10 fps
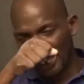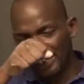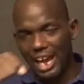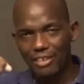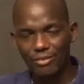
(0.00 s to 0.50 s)

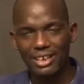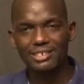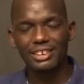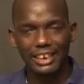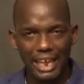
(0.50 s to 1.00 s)
advanced
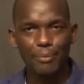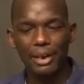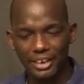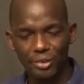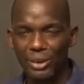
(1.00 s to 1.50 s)

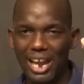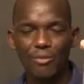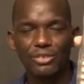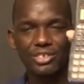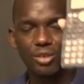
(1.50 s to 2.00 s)
library. We have
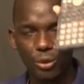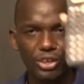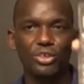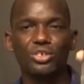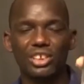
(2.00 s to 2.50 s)

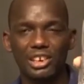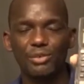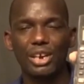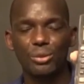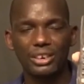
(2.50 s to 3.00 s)
original scientific
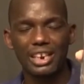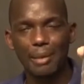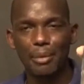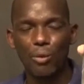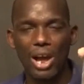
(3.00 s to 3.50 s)
calculator
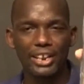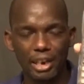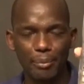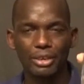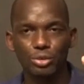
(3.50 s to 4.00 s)
number 1 and
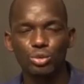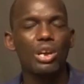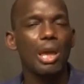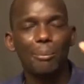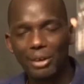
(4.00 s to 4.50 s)
number 2,
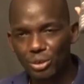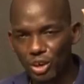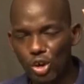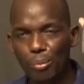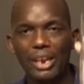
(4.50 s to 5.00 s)
but we
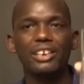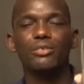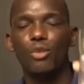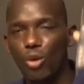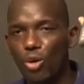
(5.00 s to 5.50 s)
recommend
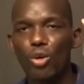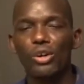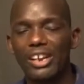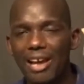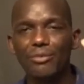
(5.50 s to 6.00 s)
for all
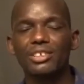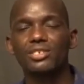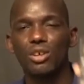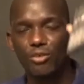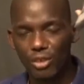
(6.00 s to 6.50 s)
lovers
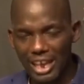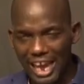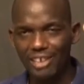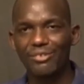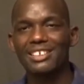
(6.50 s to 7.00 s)
of
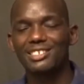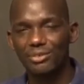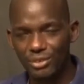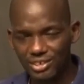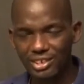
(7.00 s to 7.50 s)
advanced
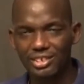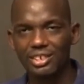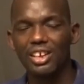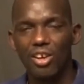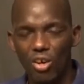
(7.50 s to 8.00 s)
physics
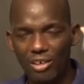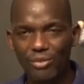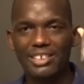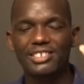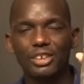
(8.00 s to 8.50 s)
or
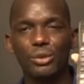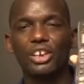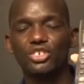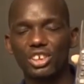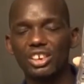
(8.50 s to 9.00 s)
advanced
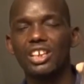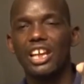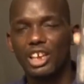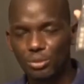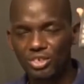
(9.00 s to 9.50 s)
education,
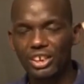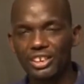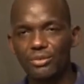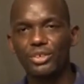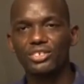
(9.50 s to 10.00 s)
especially in
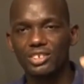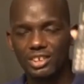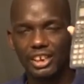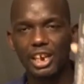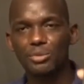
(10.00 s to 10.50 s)
physics,
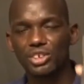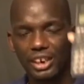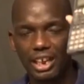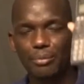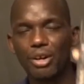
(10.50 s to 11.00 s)
in chemistry
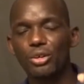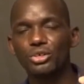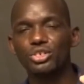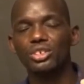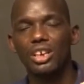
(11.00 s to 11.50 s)
and
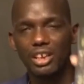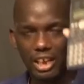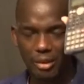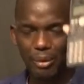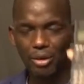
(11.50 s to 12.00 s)
biology,
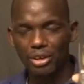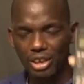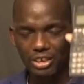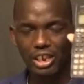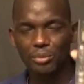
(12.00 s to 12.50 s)

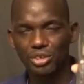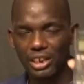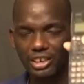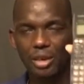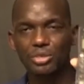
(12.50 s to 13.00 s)
in
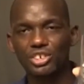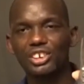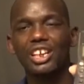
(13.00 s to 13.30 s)
chemistry,